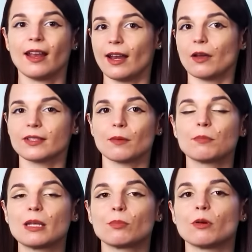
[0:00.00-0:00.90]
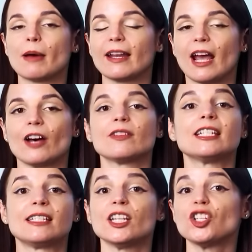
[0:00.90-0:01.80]
Now some people might have
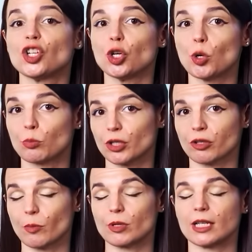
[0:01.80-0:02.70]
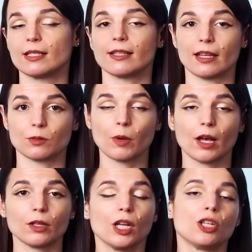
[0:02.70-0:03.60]
digital prescriptions as well.